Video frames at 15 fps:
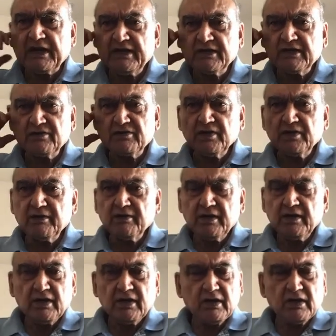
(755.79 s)
a great
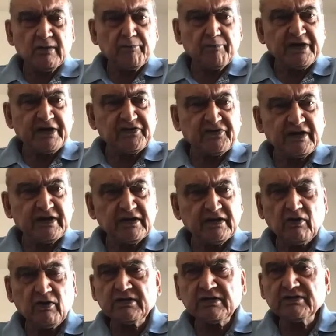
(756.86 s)

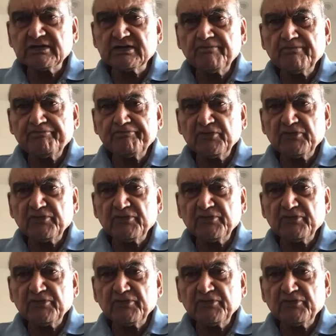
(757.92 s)
patriot and all this.